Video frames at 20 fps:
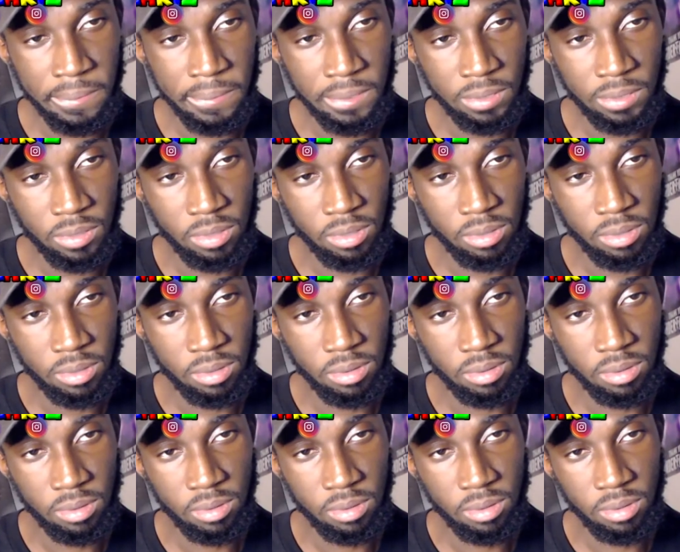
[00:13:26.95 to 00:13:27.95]
Dude,
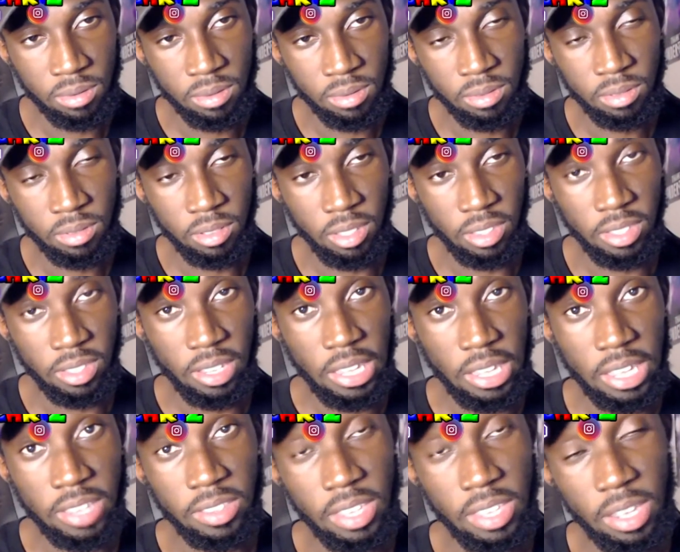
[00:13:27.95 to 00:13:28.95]

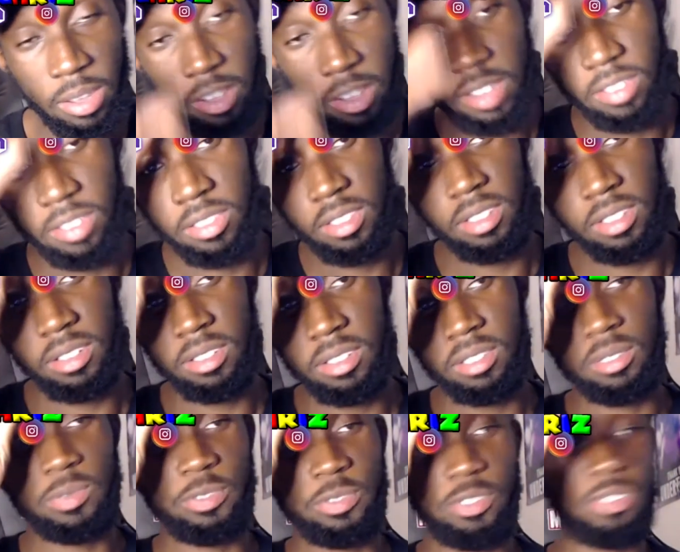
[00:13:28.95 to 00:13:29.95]
this game is
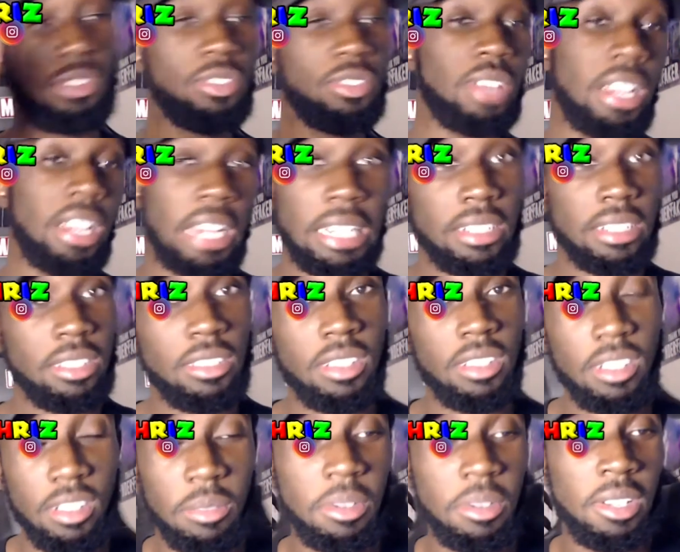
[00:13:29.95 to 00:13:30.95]
serious. I like this game.
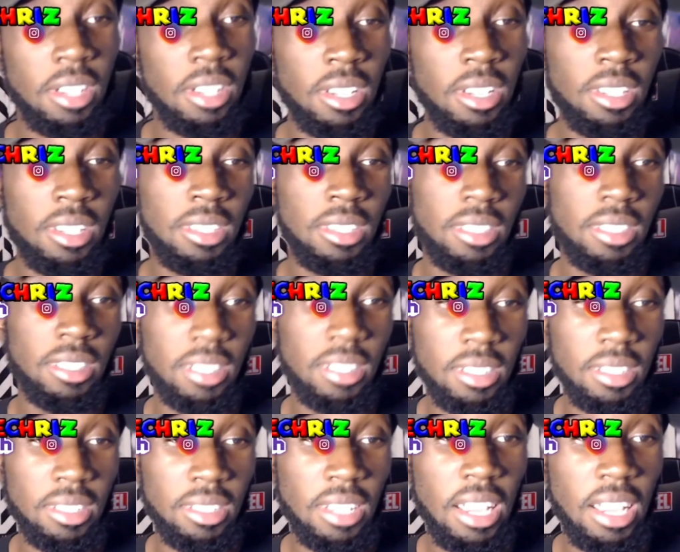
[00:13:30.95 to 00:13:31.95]
I
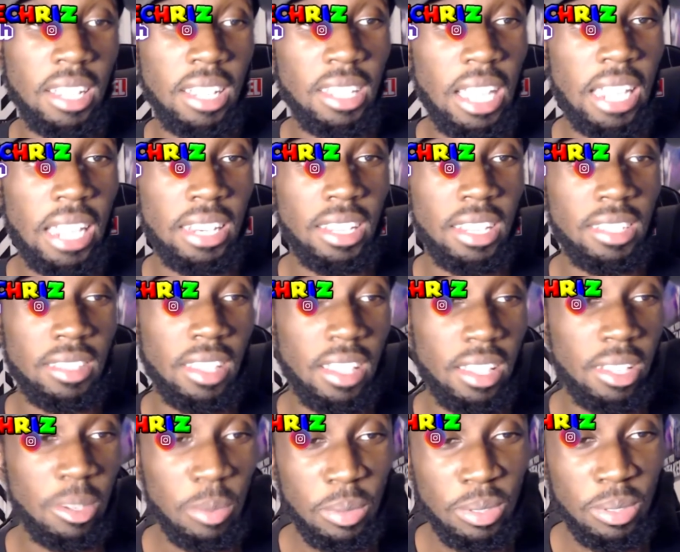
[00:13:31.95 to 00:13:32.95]
like this game.
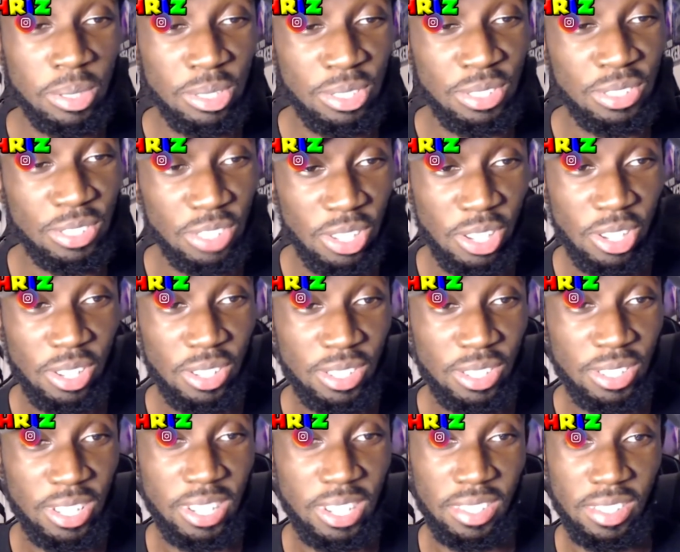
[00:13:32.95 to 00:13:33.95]
Shit.
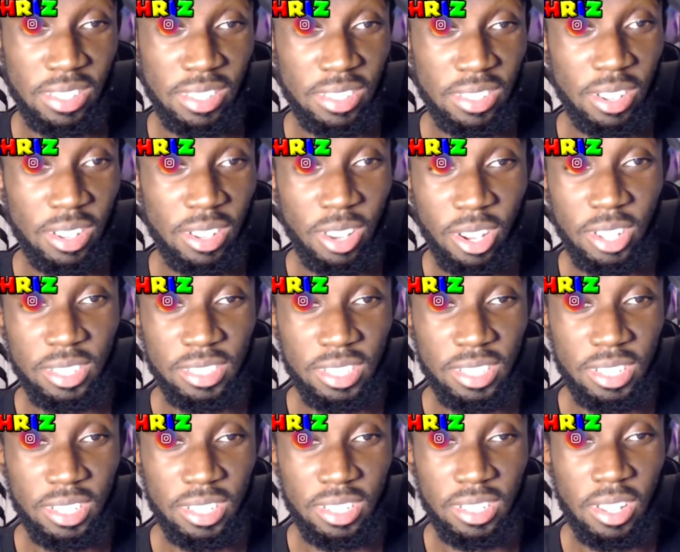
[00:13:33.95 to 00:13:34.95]
Niggas is all
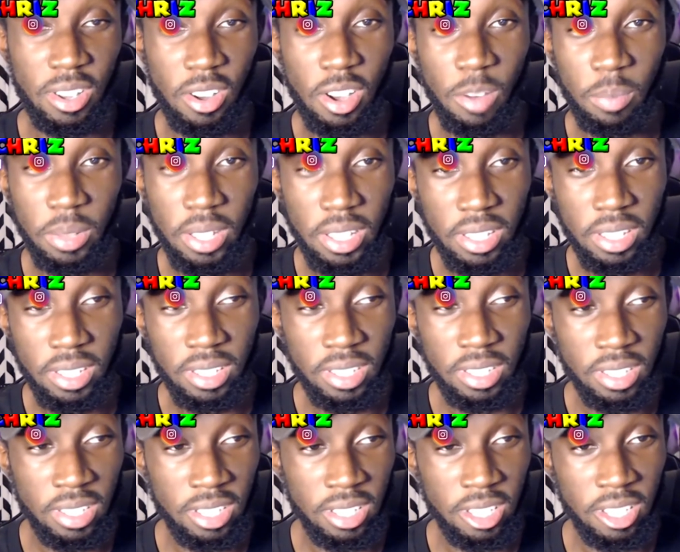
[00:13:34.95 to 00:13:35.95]
serious. They all playing.
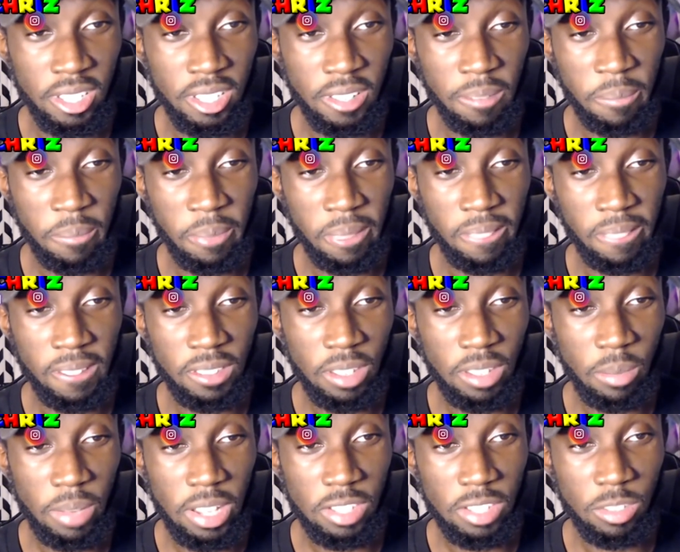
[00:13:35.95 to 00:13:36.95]
That's how
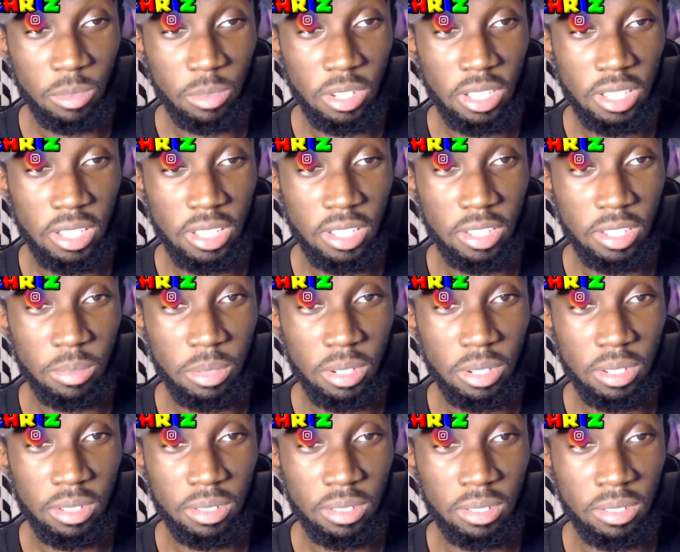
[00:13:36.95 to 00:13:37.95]
basketball is,
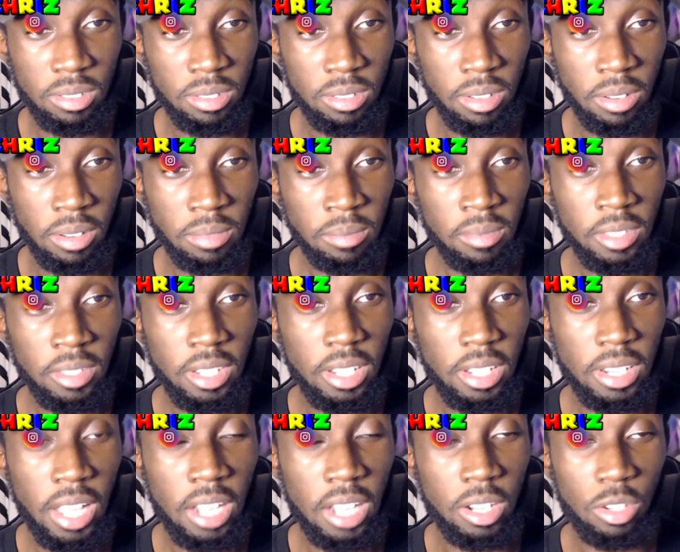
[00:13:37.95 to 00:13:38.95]
bro. He's
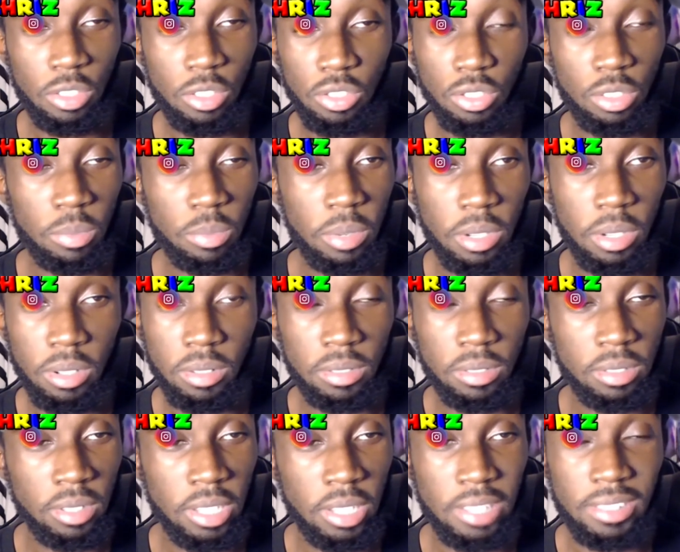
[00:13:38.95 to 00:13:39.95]
not gonna shoot, bro.
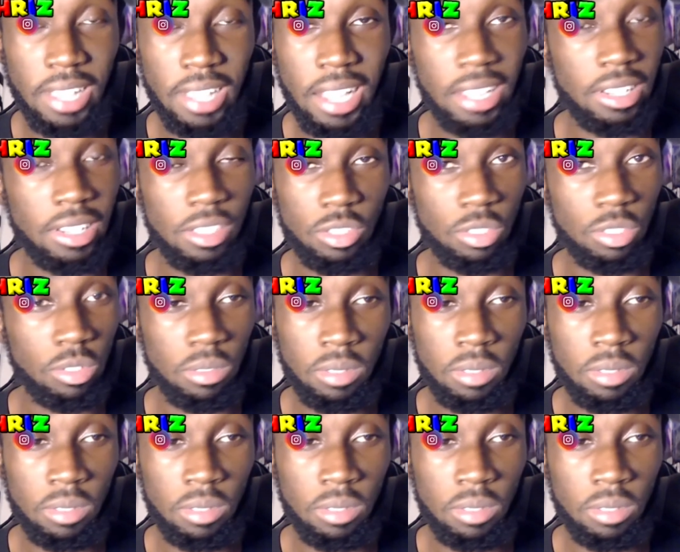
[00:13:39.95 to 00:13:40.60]
He's not gonna shoot.